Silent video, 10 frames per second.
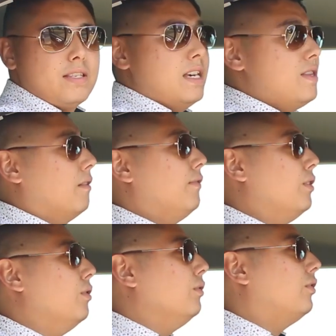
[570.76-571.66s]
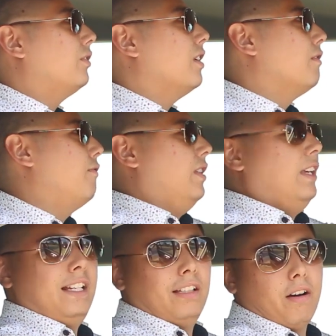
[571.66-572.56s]
that they've used for the
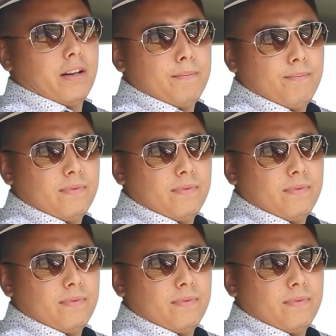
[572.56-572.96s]
headliner.